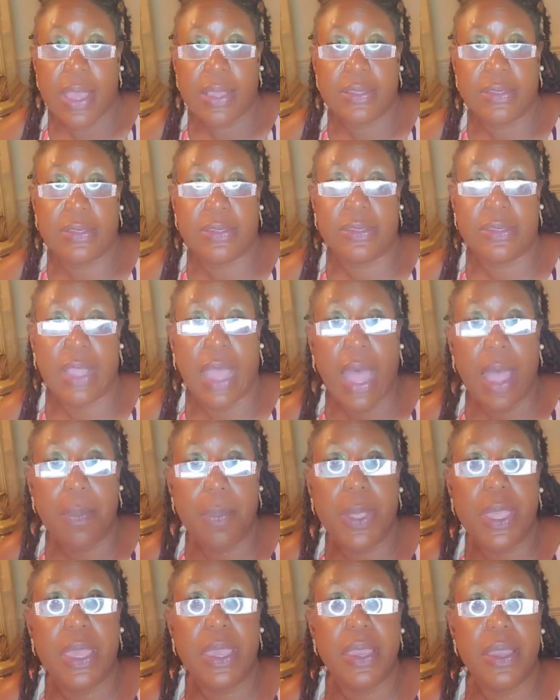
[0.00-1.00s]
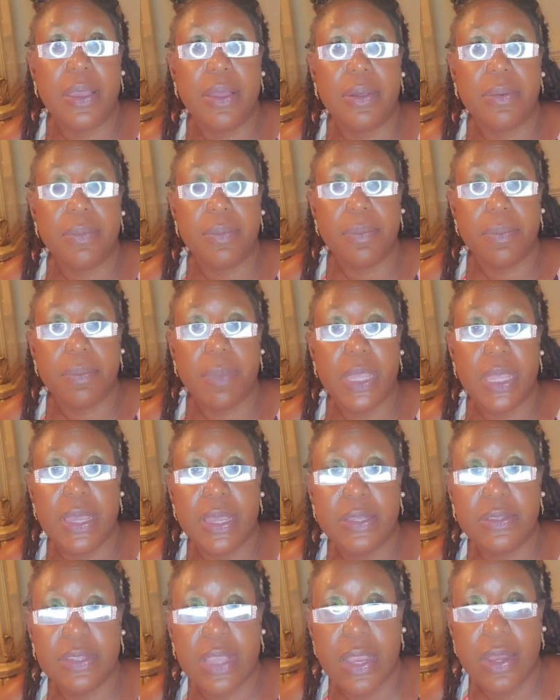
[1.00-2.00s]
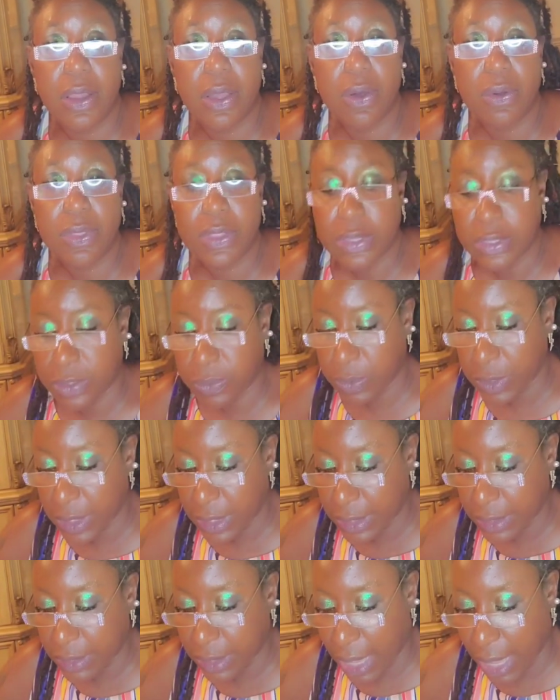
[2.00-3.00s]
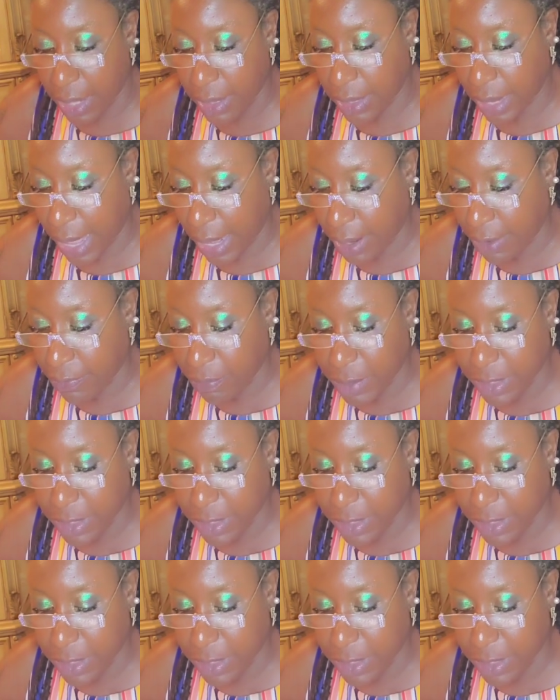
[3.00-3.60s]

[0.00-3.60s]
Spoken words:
stop here because I know this was a lot of